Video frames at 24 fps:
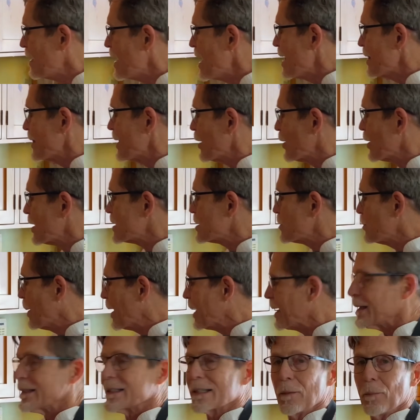there has been
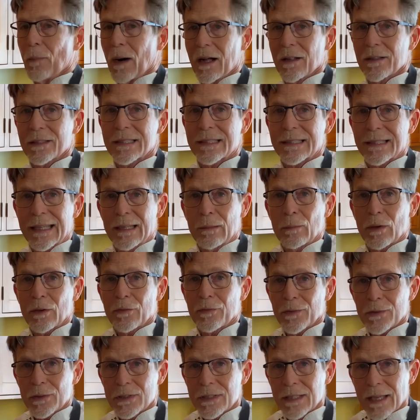a tamal steamer
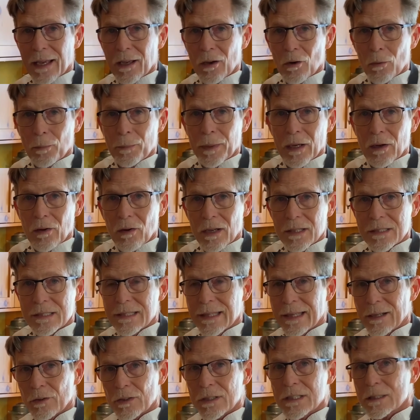for sale because
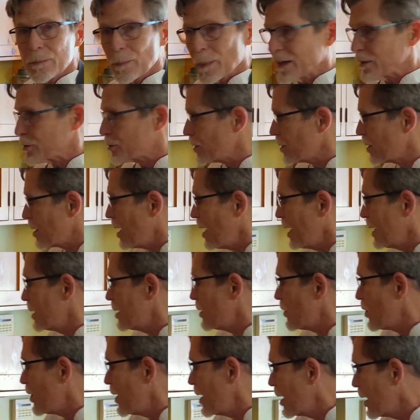they're a special kind of
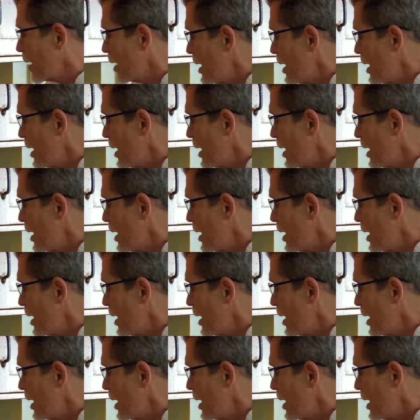thing.